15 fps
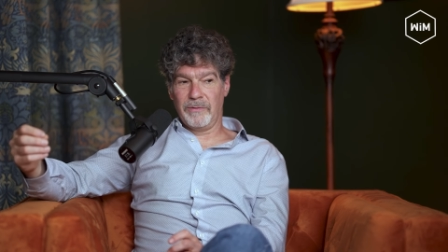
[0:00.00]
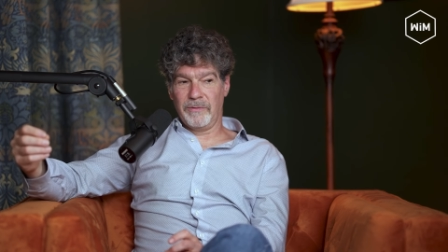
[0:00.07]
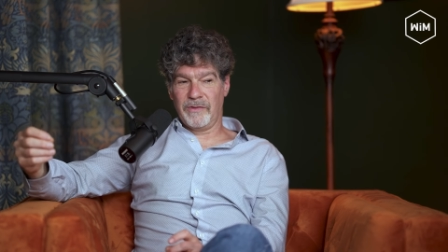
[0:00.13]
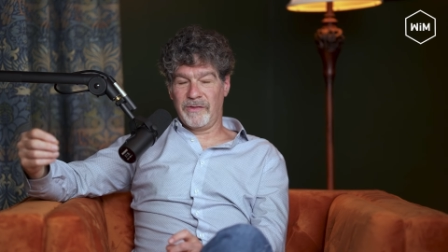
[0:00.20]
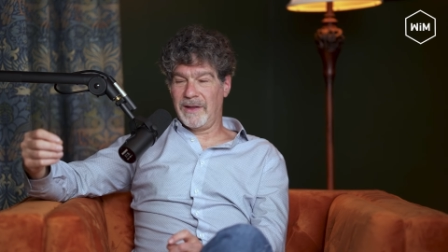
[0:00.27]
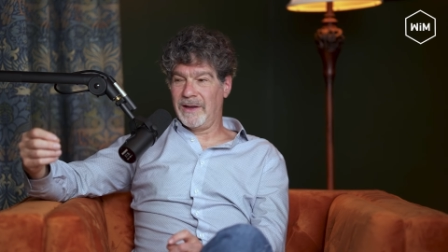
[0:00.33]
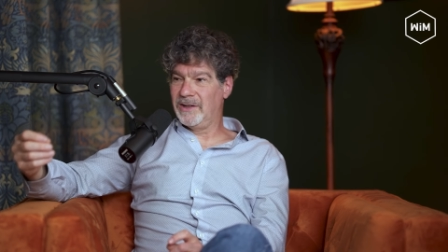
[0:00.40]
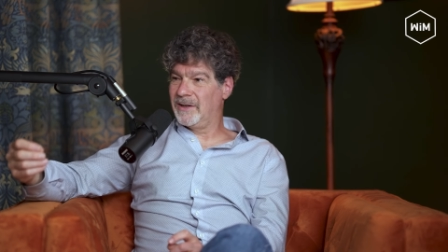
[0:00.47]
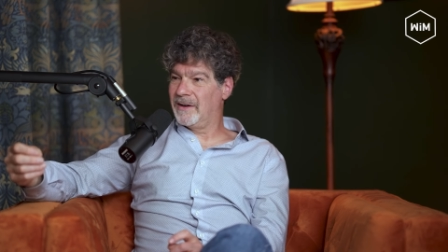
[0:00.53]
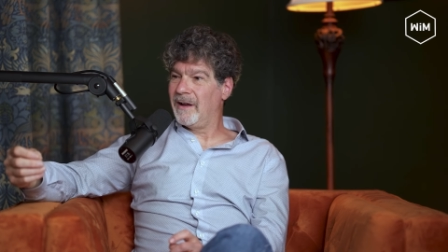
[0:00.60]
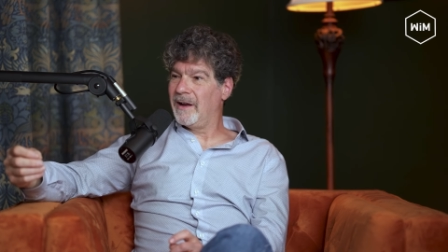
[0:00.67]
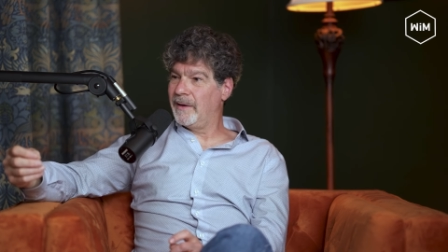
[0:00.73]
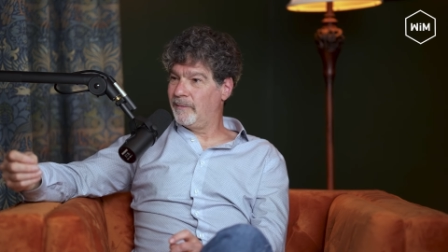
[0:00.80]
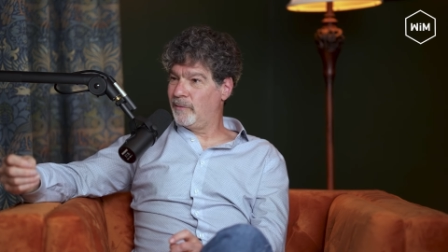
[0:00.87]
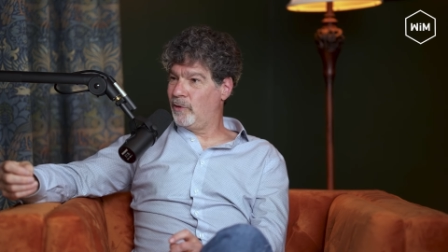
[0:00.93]
staged a
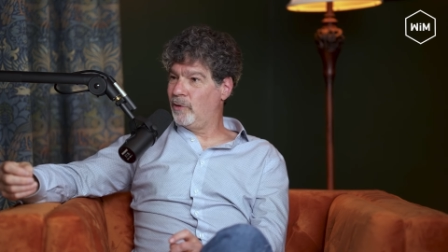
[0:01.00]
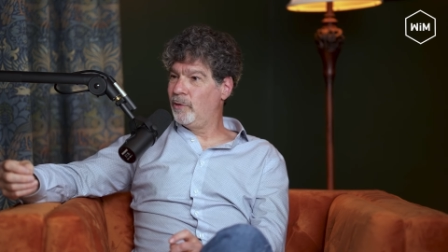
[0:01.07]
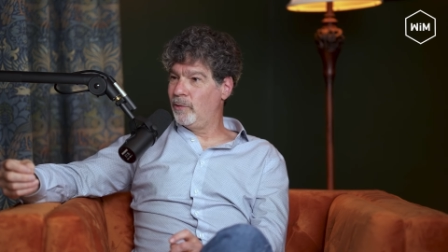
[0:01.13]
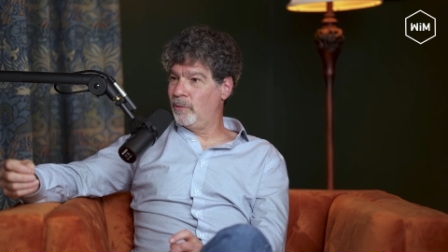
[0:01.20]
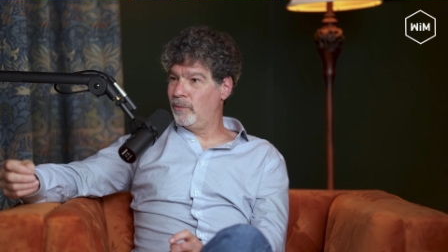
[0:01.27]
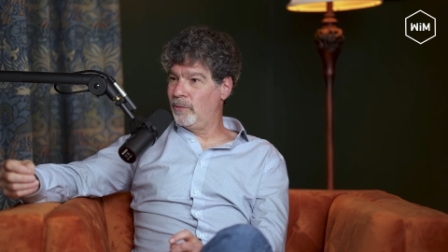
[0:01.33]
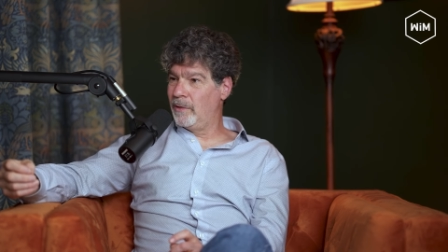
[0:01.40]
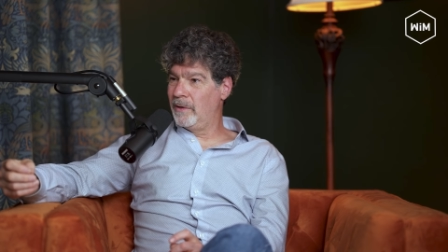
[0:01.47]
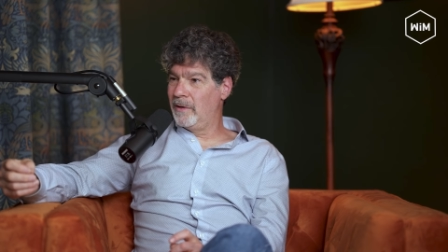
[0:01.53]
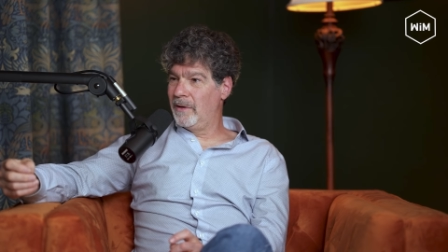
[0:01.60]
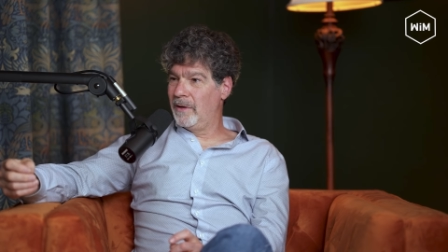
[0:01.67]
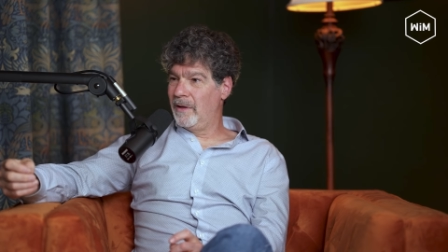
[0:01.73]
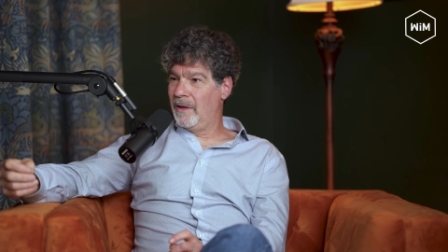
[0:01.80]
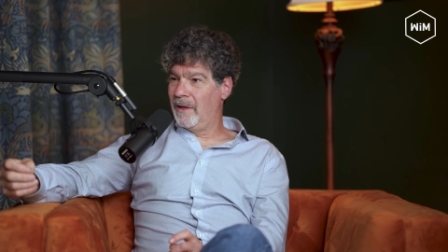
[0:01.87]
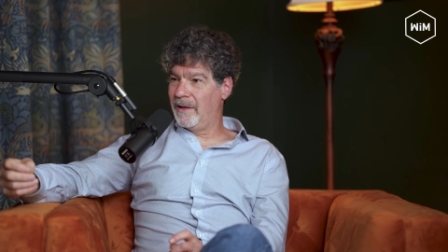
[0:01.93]
kind of coup
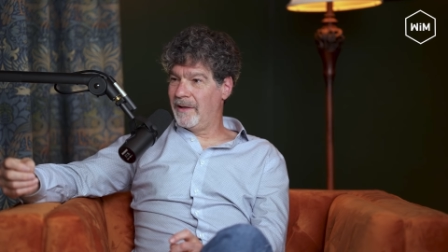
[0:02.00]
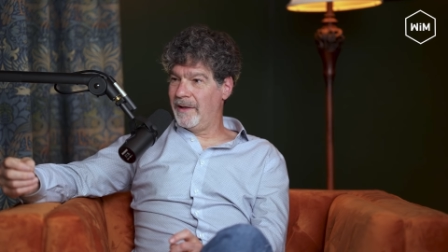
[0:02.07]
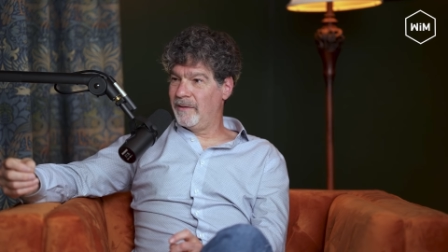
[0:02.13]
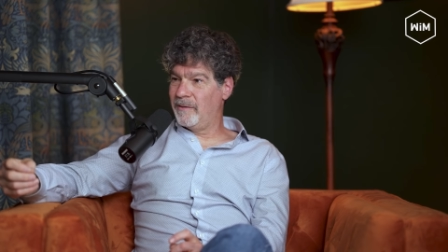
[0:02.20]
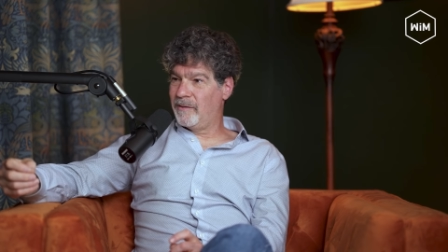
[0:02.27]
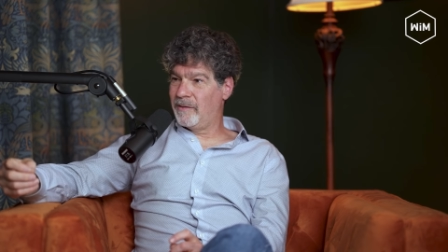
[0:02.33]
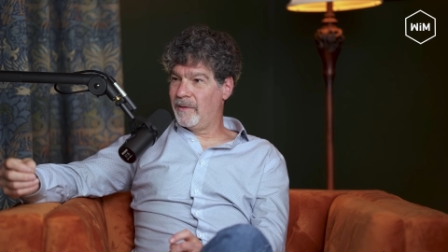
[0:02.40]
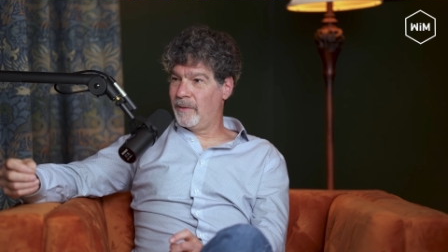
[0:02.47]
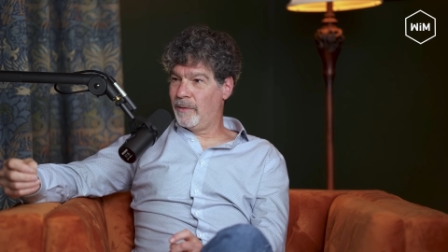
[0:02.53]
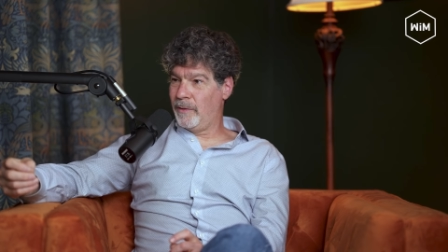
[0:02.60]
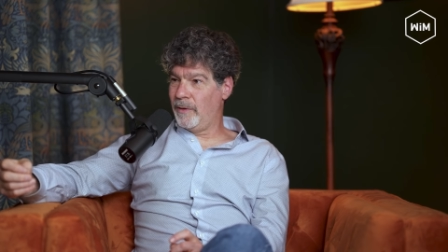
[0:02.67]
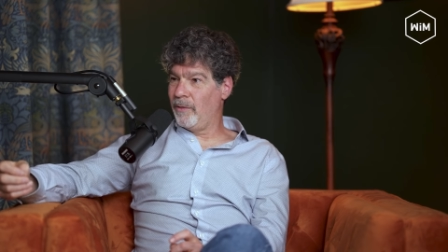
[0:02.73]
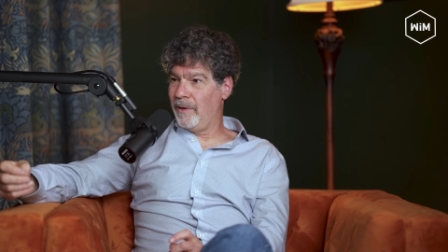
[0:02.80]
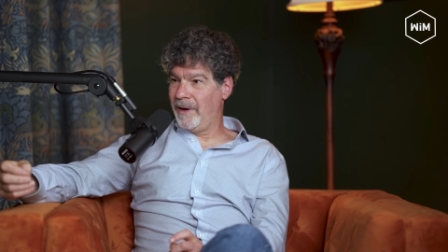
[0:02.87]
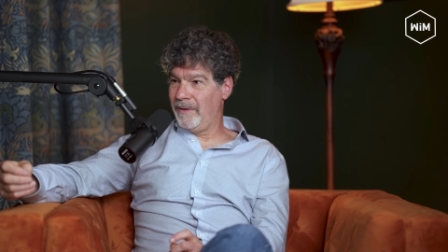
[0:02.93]
against
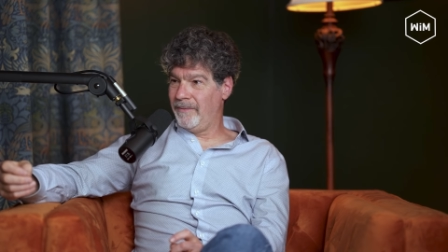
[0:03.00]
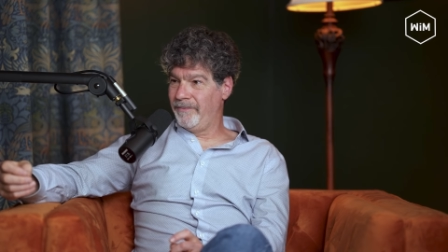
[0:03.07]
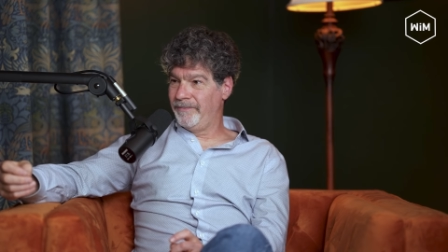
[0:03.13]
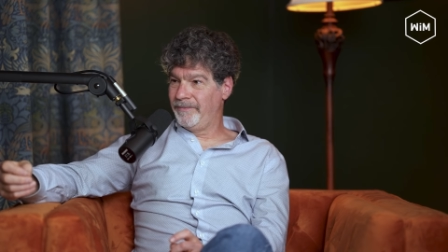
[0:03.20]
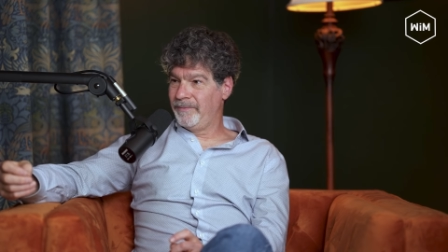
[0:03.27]
theory,